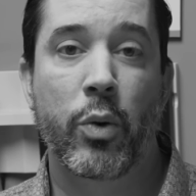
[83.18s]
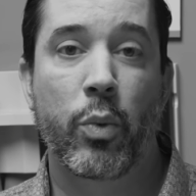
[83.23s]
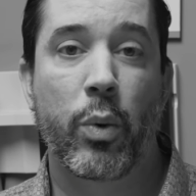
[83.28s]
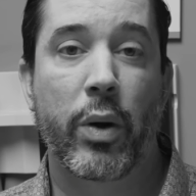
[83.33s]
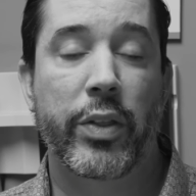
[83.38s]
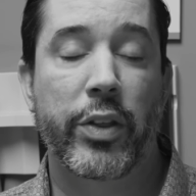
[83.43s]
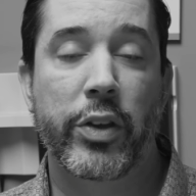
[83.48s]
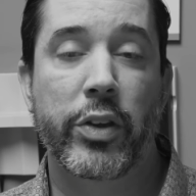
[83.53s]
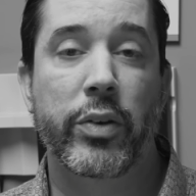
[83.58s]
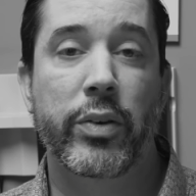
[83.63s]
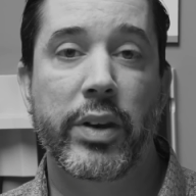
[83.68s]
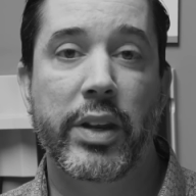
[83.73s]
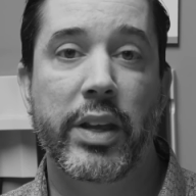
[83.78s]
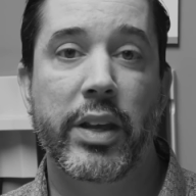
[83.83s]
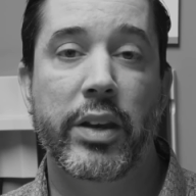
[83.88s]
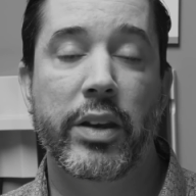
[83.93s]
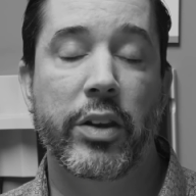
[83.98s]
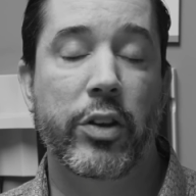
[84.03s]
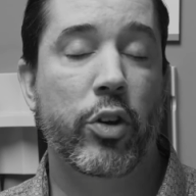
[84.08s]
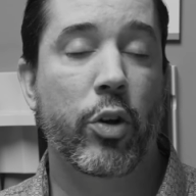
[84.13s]
Whether you
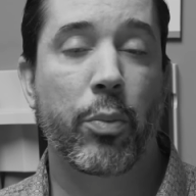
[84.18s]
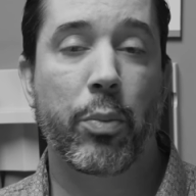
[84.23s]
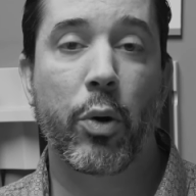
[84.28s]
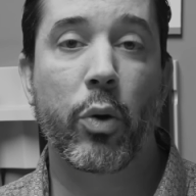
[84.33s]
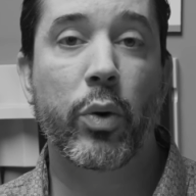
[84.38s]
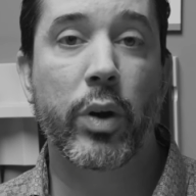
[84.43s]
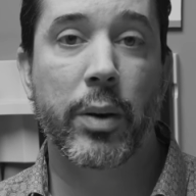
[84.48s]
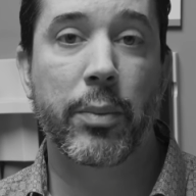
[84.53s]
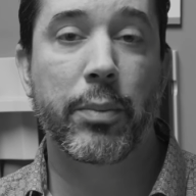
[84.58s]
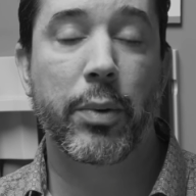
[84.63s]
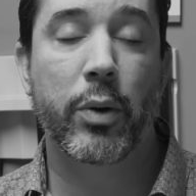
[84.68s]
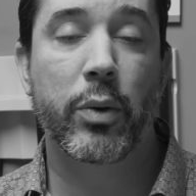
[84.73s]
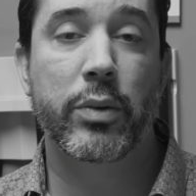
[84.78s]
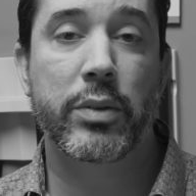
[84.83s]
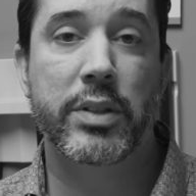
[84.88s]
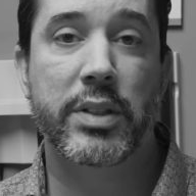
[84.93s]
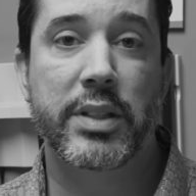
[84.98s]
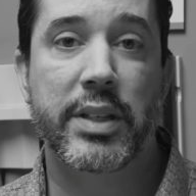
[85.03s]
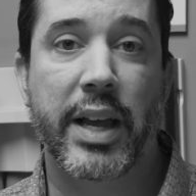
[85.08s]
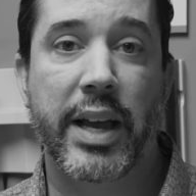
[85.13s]
need your broken
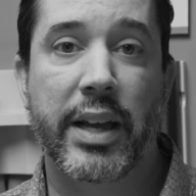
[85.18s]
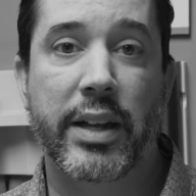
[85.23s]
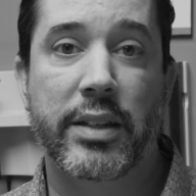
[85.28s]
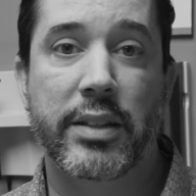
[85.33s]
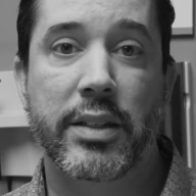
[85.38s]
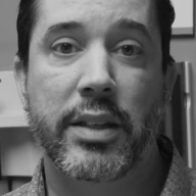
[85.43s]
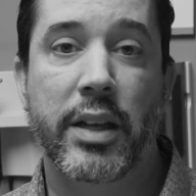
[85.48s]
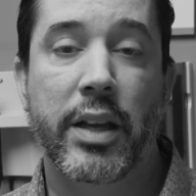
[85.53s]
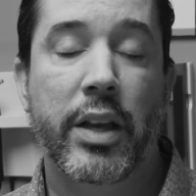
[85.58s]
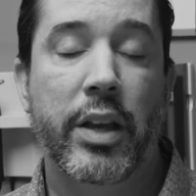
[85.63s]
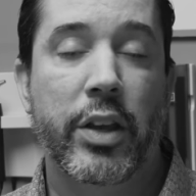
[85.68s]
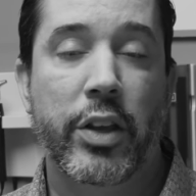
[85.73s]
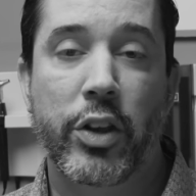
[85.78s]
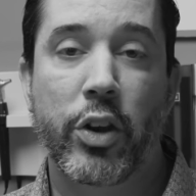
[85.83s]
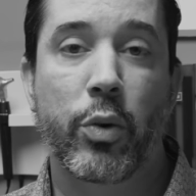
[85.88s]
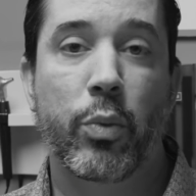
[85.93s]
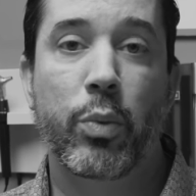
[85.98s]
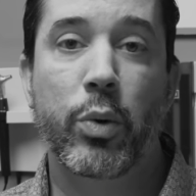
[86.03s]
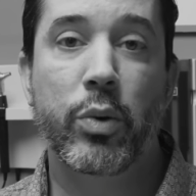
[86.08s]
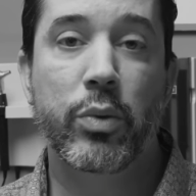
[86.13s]
bone set,
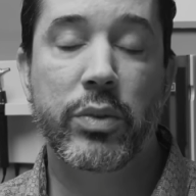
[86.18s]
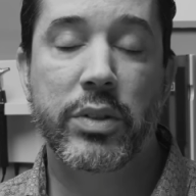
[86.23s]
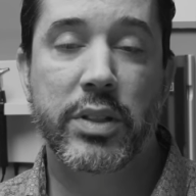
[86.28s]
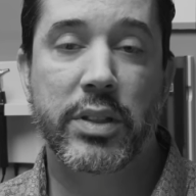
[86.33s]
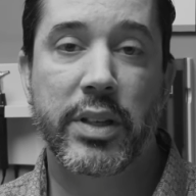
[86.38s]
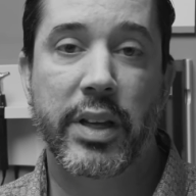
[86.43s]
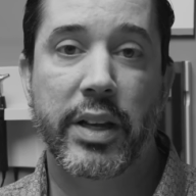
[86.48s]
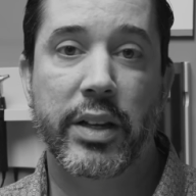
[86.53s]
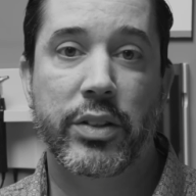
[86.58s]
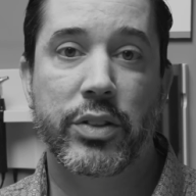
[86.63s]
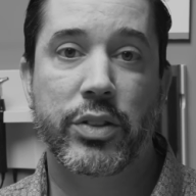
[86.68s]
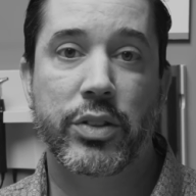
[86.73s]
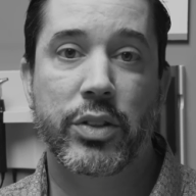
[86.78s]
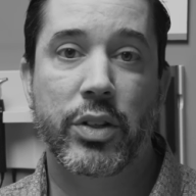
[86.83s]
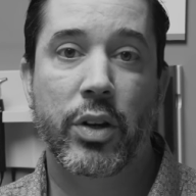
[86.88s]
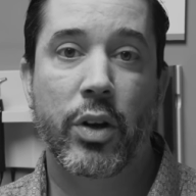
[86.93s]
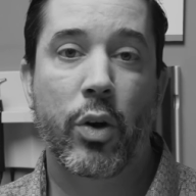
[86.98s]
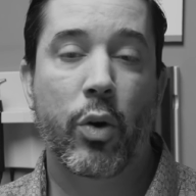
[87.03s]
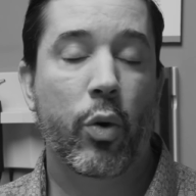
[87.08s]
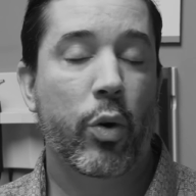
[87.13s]
your wound stitched,
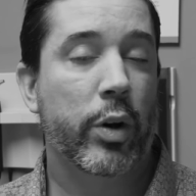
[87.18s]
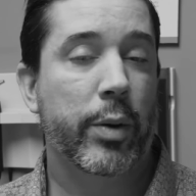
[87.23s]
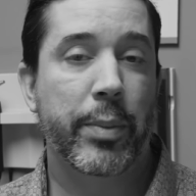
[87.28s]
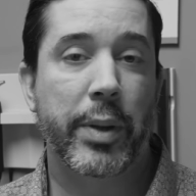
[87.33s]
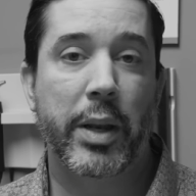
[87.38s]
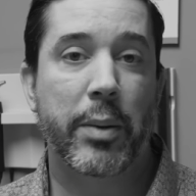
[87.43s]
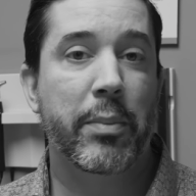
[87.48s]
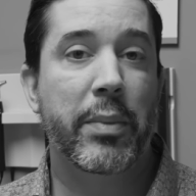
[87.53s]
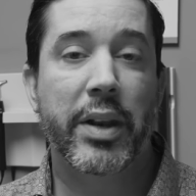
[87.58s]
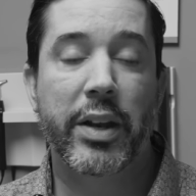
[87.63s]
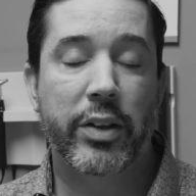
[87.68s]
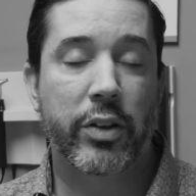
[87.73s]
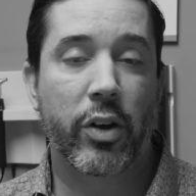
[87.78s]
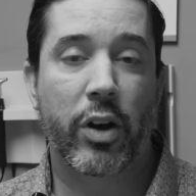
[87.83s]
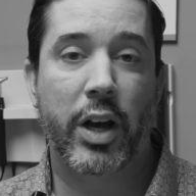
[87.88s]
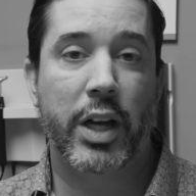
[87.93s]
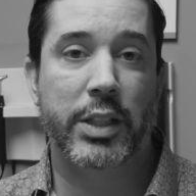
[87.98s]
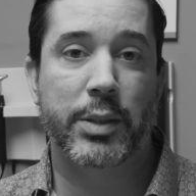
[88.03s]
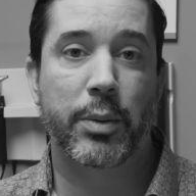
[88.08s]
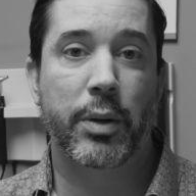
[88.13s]
or to be admitted to
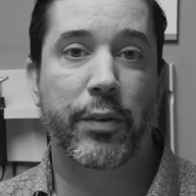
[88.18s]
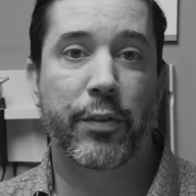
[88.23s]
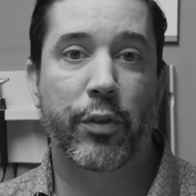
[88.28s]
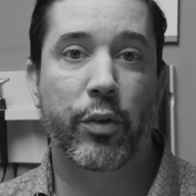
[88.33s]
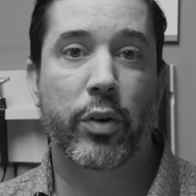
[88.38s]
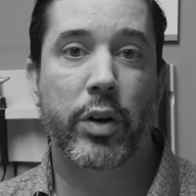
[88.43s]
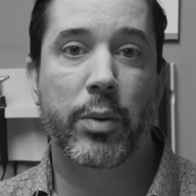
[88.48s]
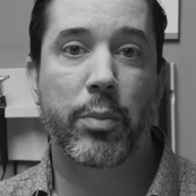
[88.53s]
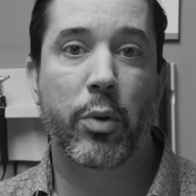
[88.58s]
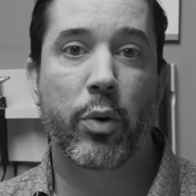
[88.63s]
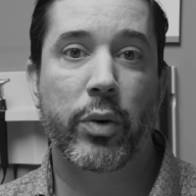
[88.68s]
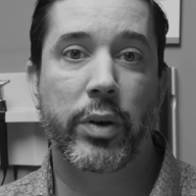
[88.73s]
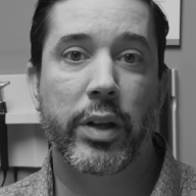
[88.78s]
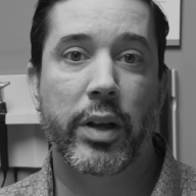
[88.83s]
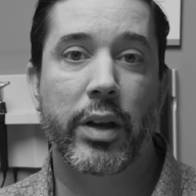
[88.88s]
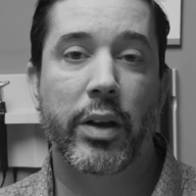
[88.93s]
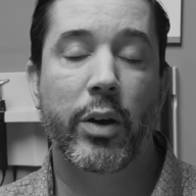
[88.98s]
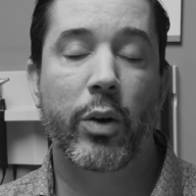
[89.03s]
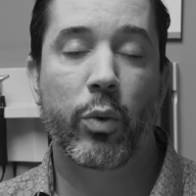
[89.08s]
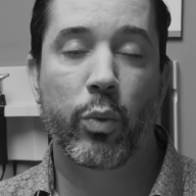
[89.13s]
hospital for
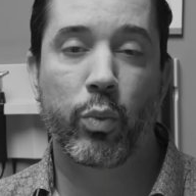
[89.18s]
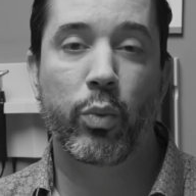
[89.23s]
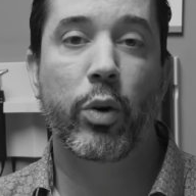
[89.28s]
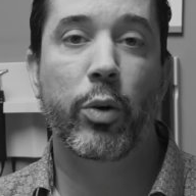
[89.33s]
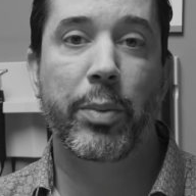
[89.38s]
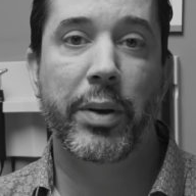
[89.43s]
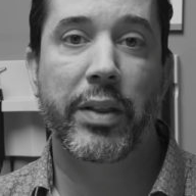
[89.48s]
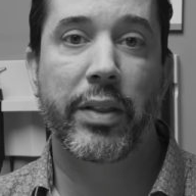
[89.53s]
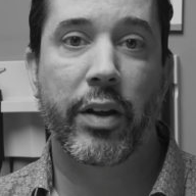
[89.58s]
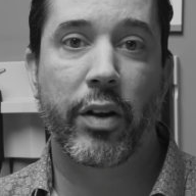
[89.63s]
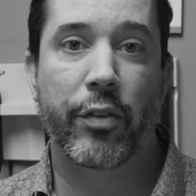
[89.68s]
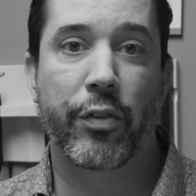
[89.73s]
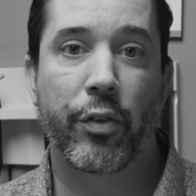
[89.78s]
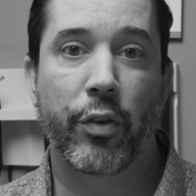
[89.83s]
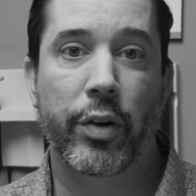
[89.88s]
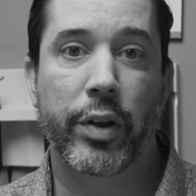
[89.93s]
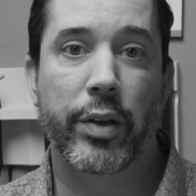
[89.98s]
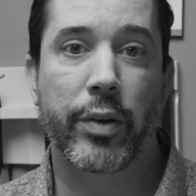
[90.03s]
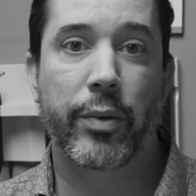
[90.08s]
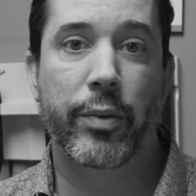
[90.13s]
pneumonia, we'll be there
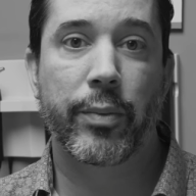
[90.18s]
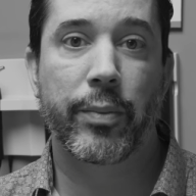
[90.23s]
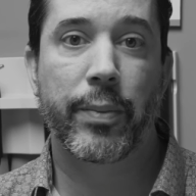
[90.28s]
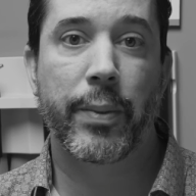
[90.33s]
for you.